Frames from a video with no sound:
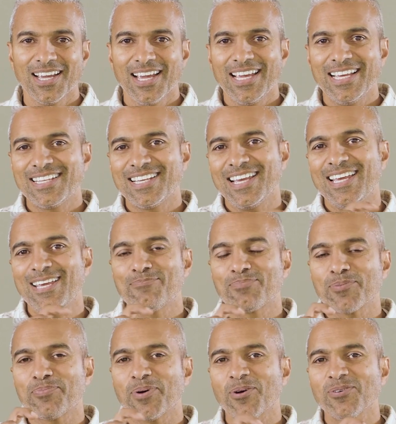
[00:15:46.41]
he
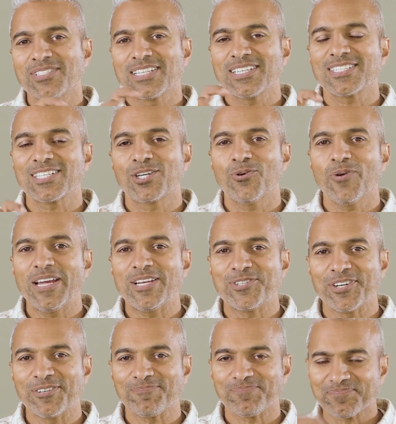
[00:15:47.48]
proposed this equation.